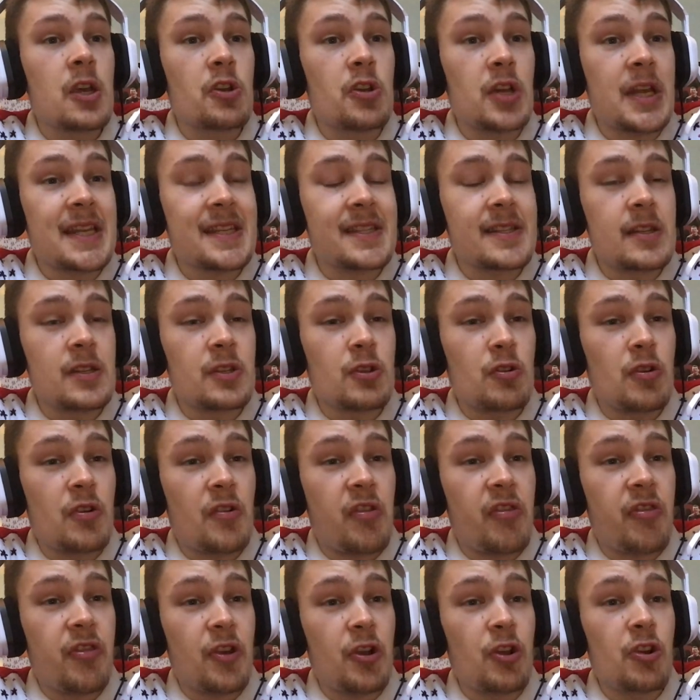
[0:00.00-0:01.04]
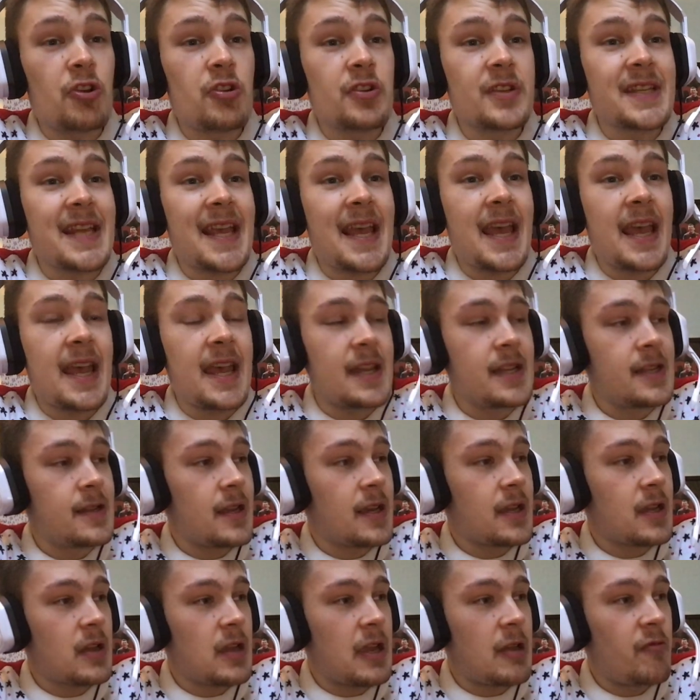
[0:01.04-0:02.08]
Krasnodar third, and
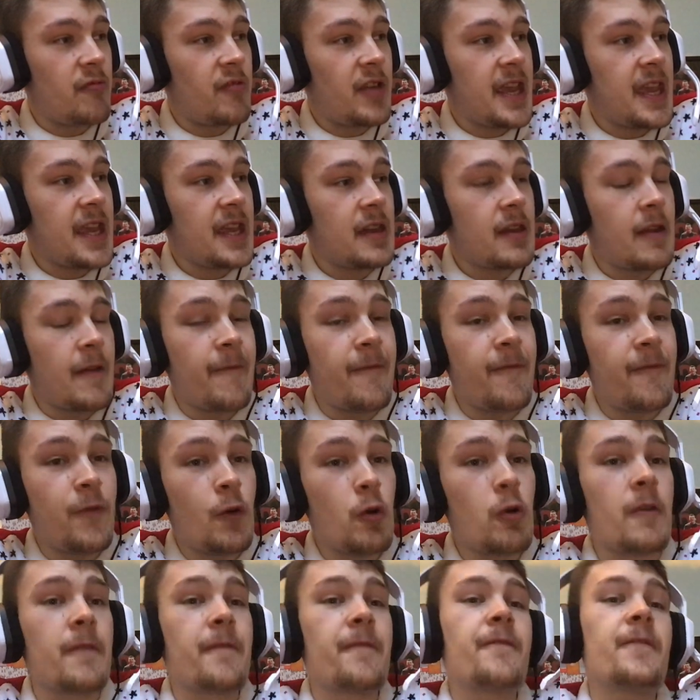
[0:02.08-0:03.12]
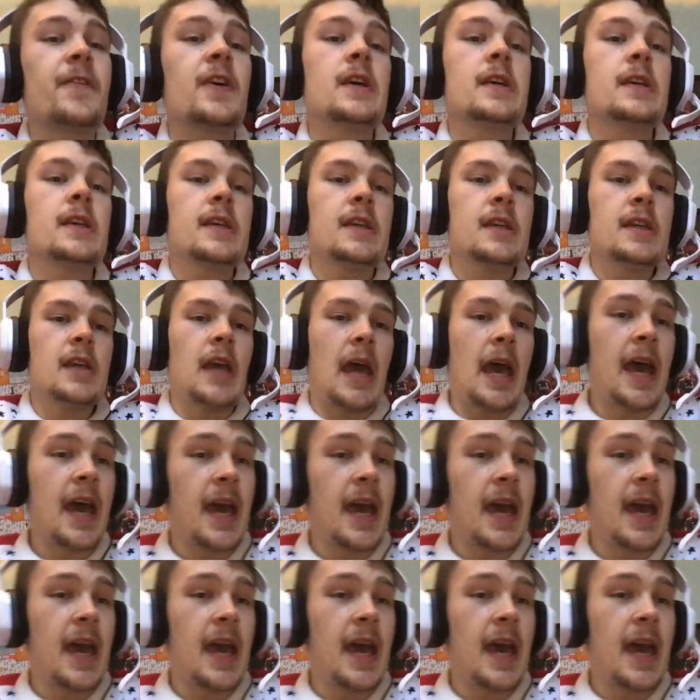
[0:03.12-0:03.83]
Rennes fourth.